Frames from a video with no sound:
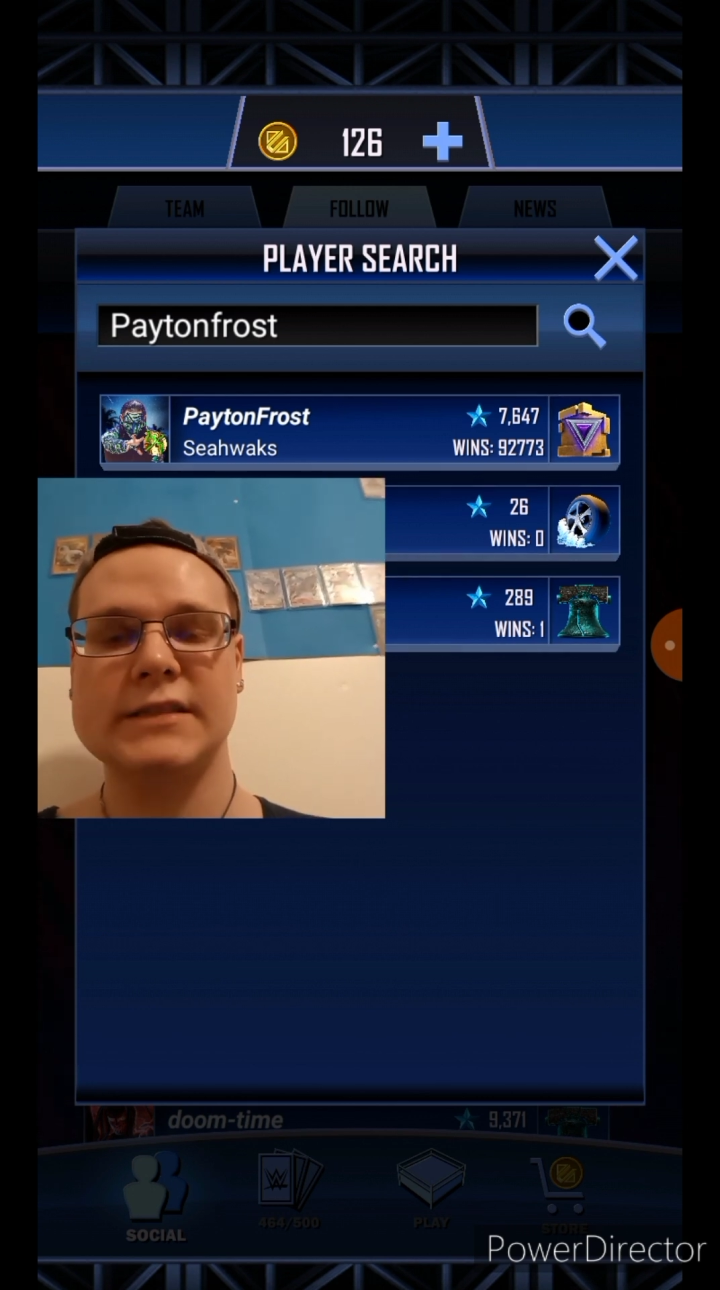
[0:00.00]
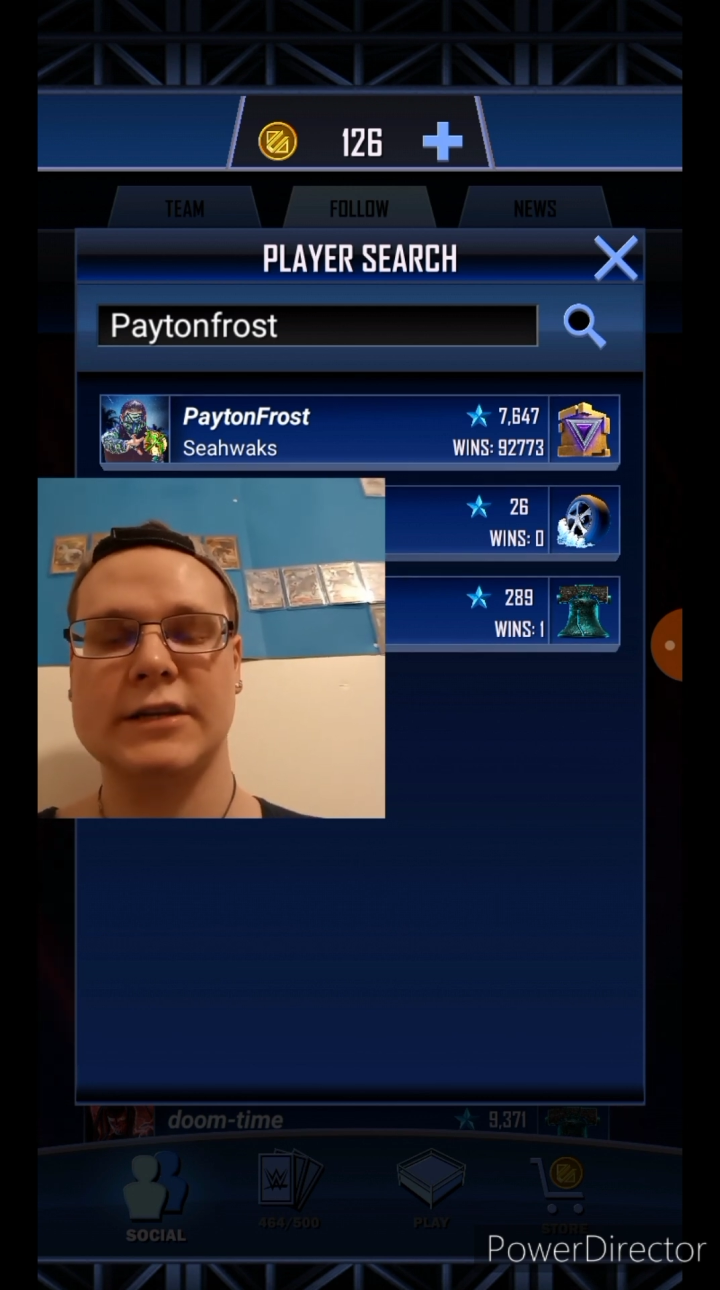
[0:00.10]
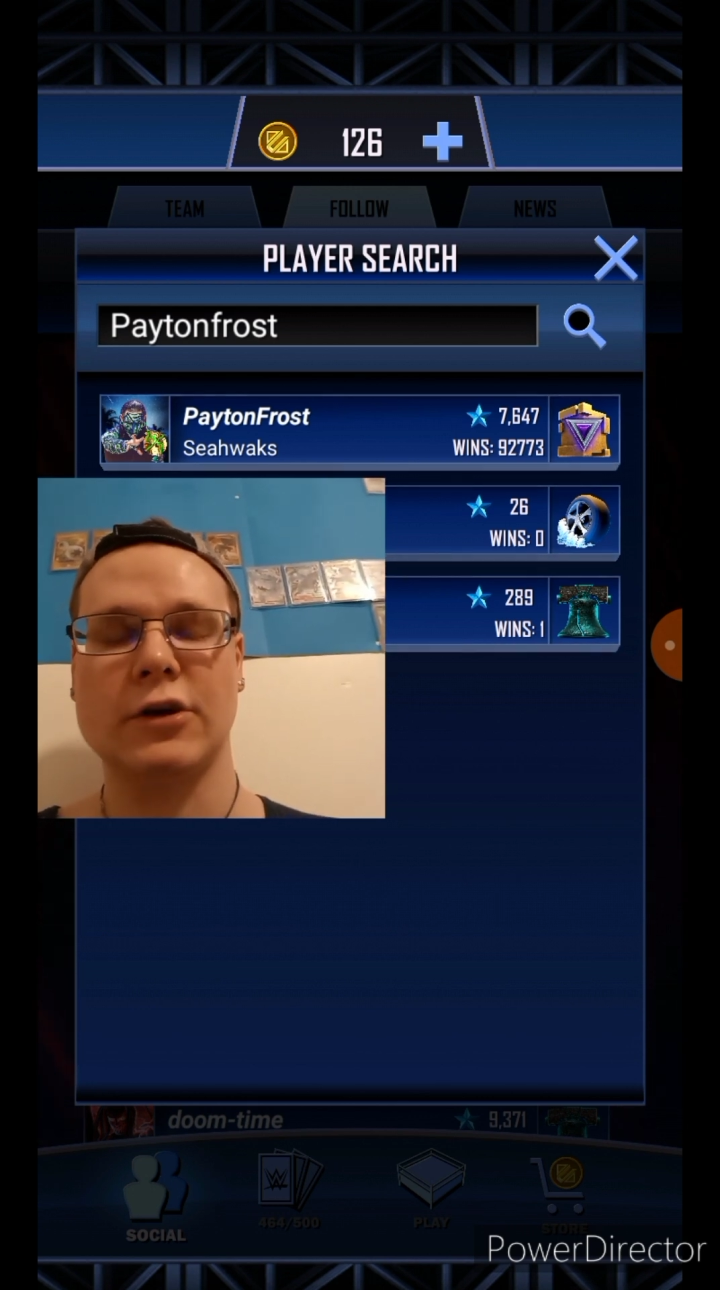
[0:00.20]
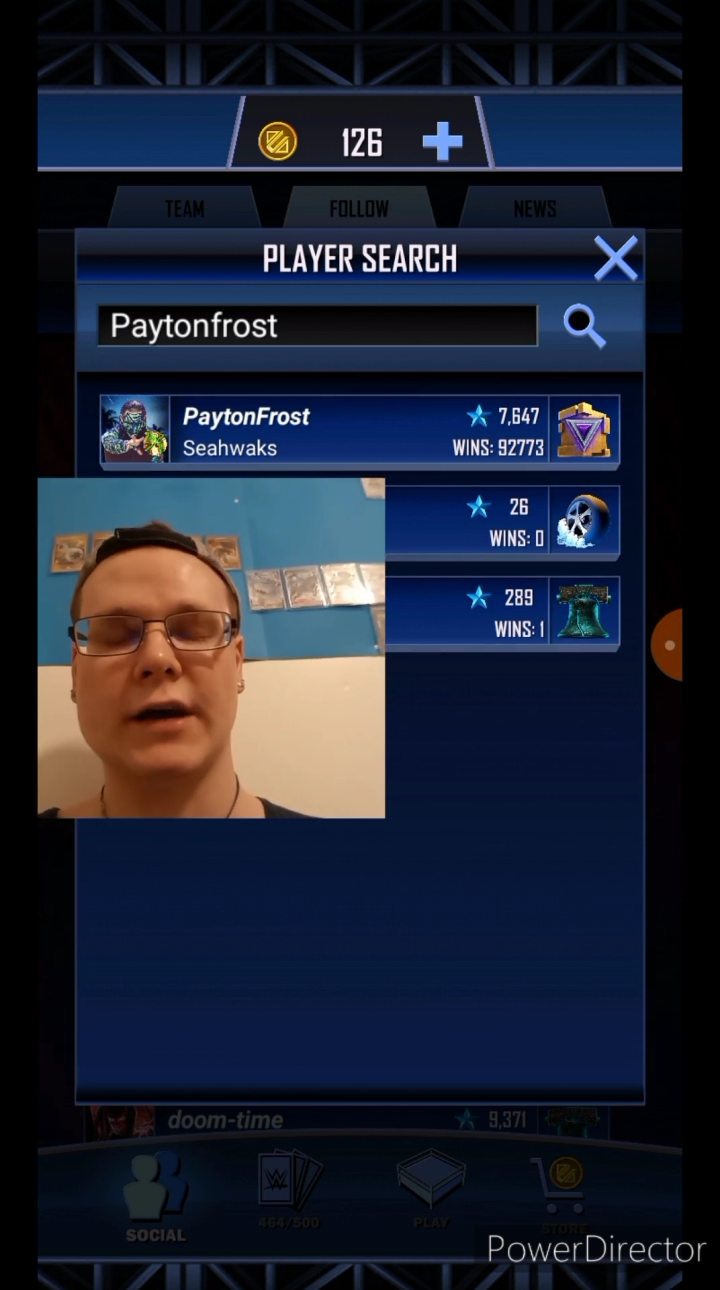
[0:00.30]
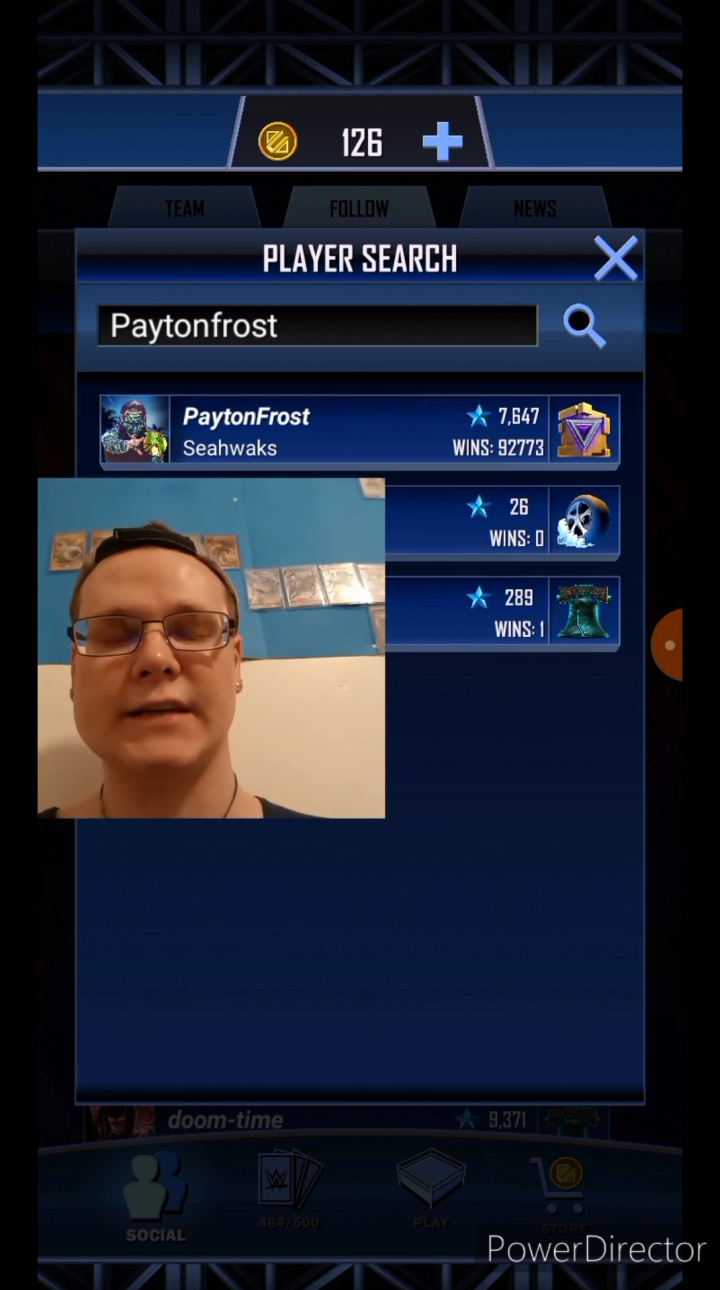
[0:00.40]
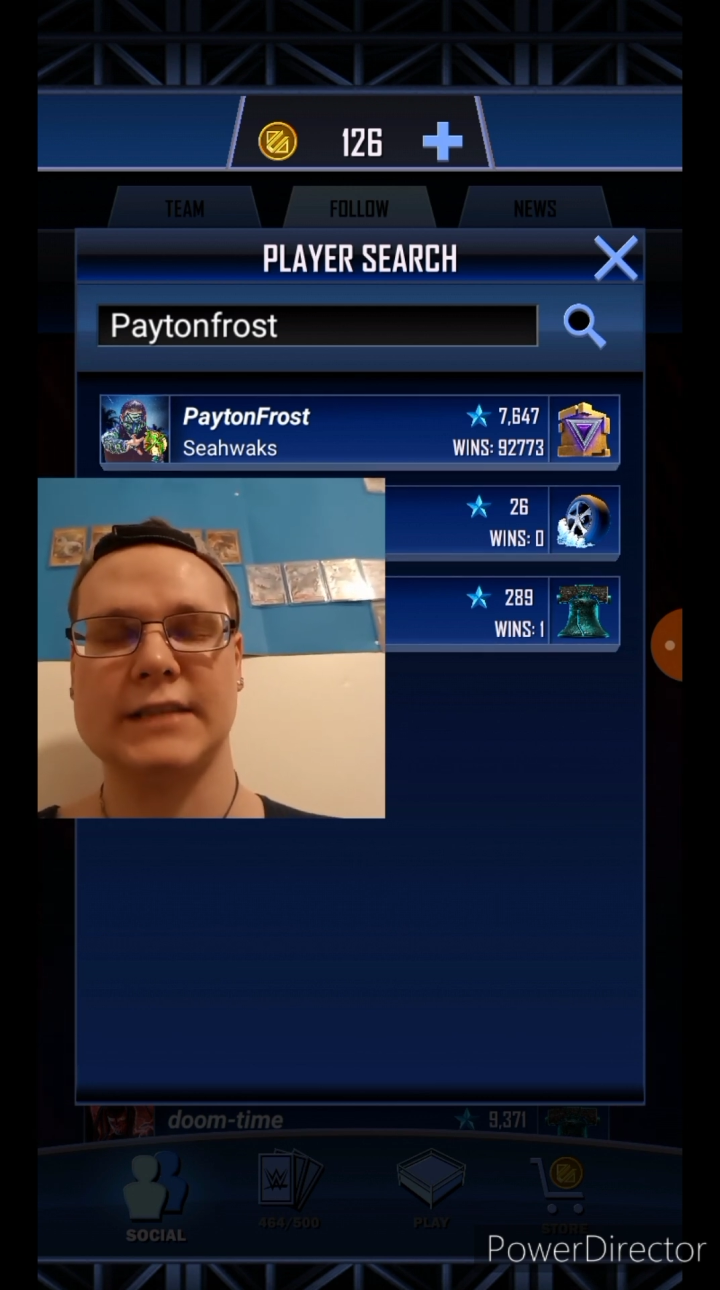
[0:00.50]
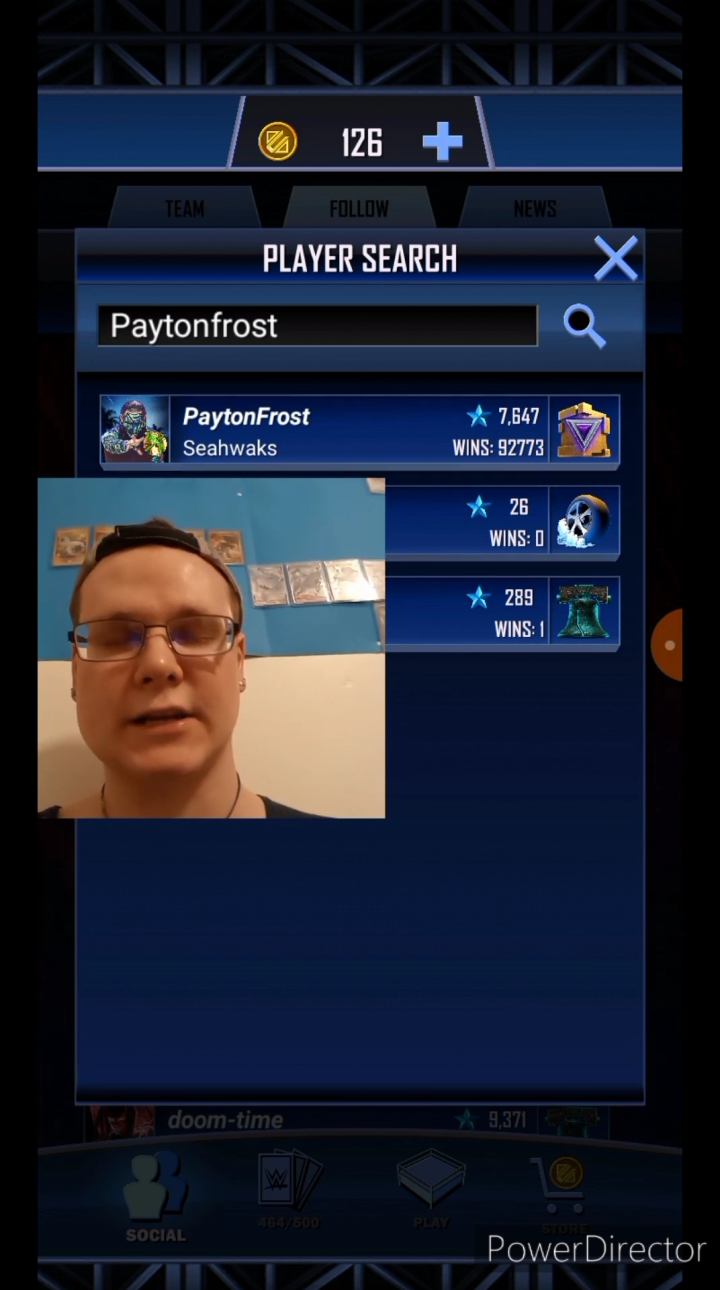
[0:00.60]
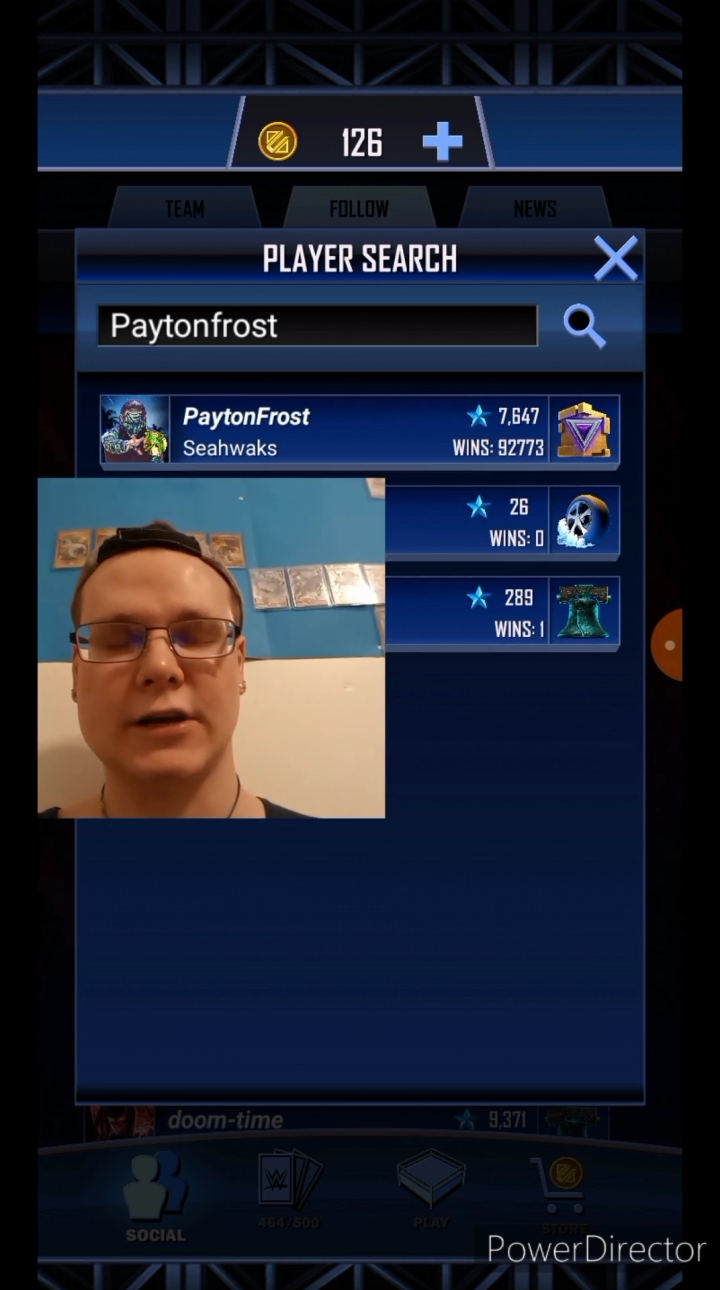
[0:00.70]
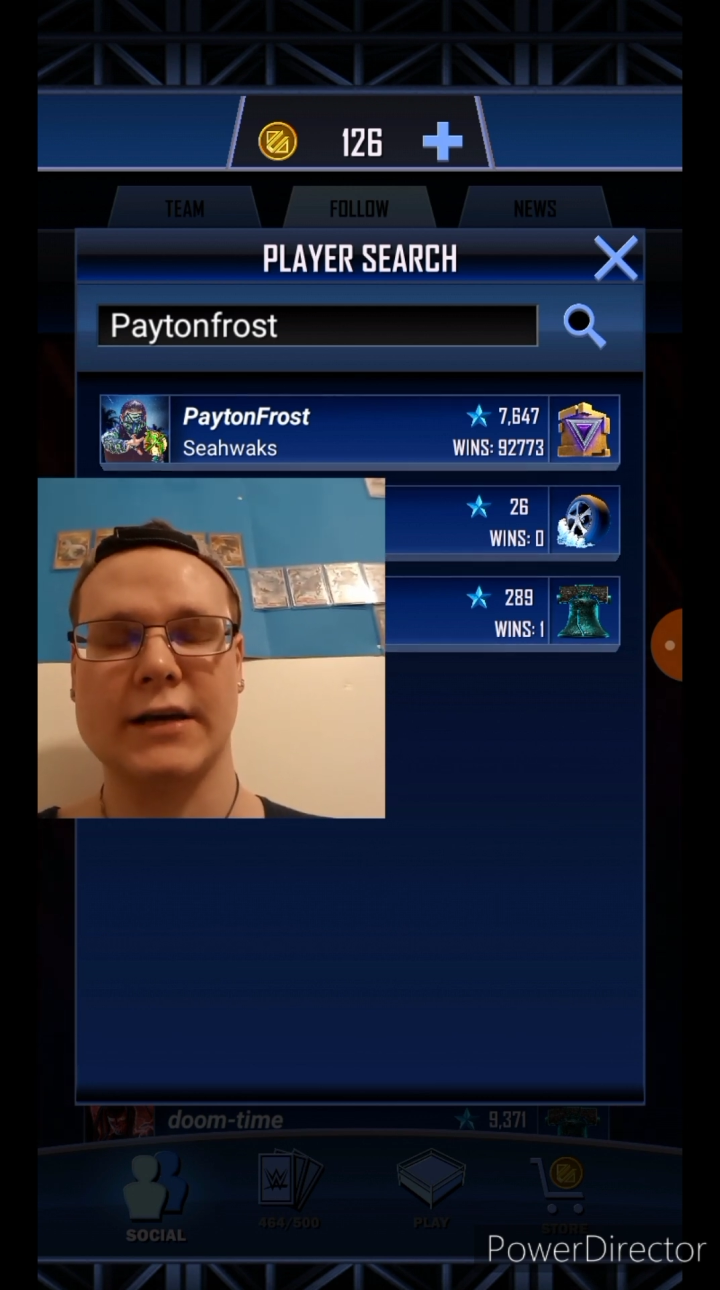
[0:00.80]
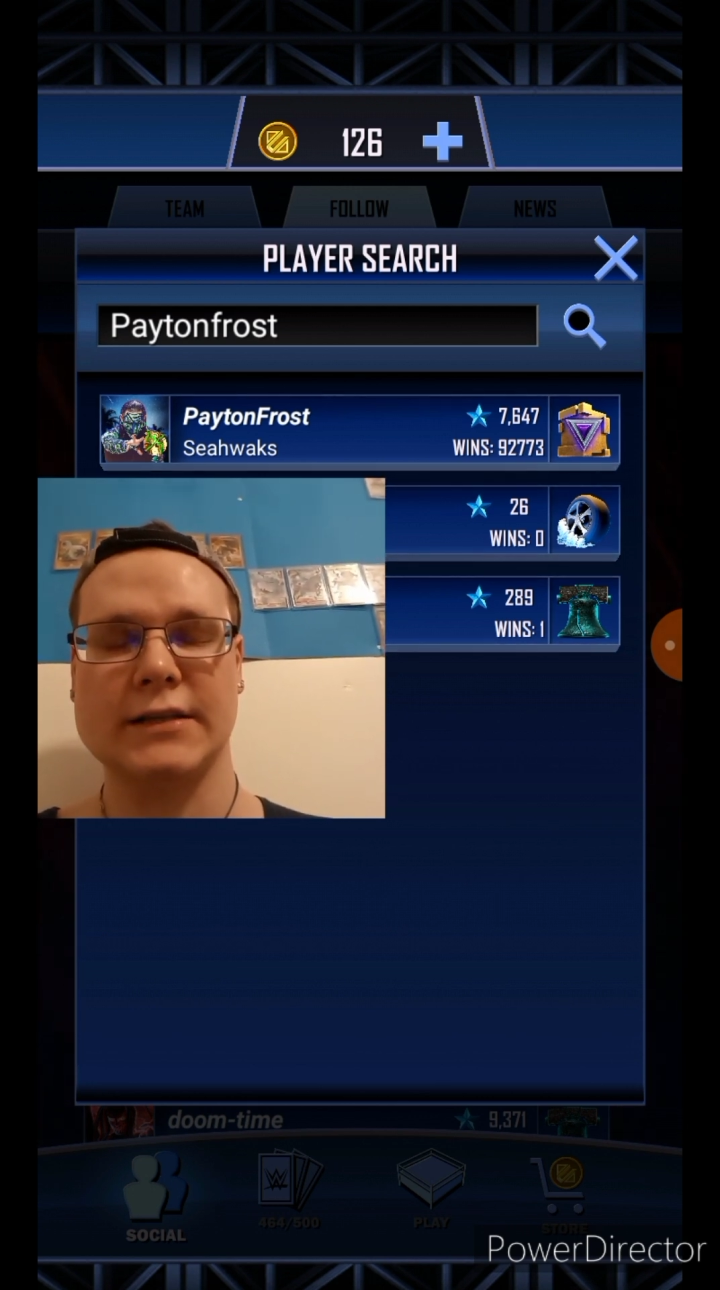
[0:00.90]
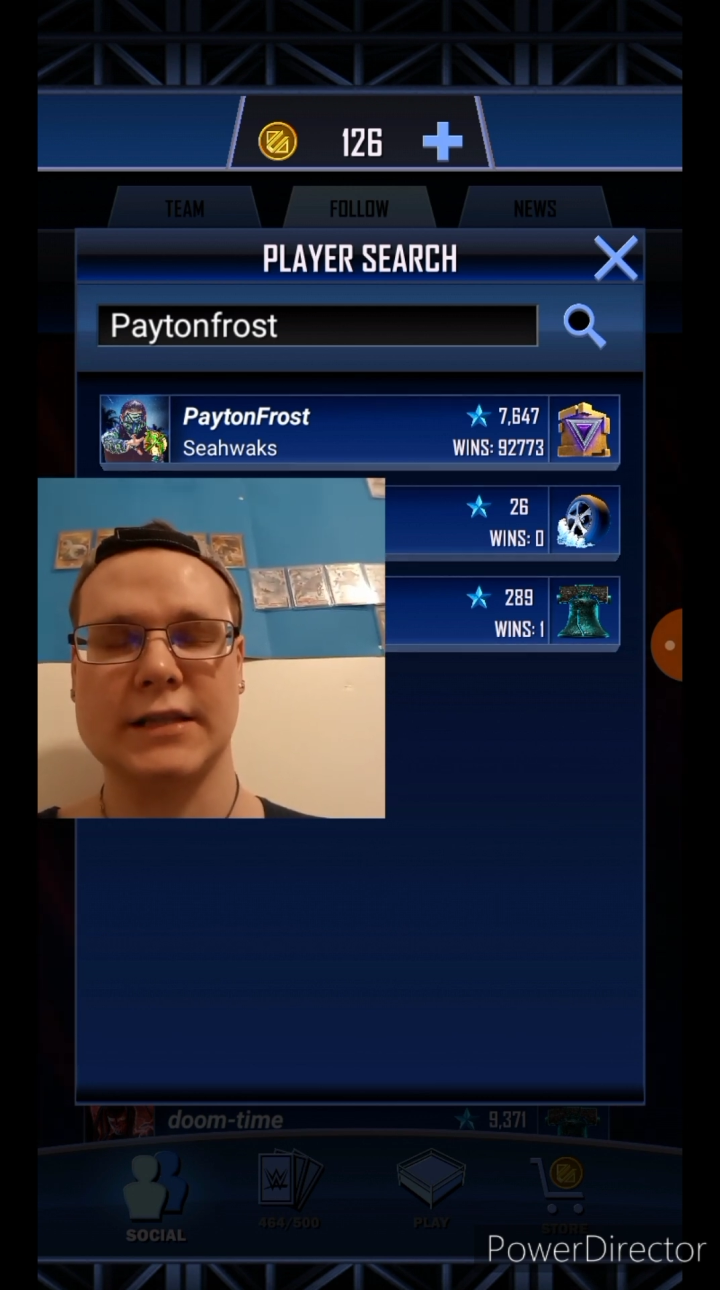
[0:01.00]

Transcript: then you guys then you guys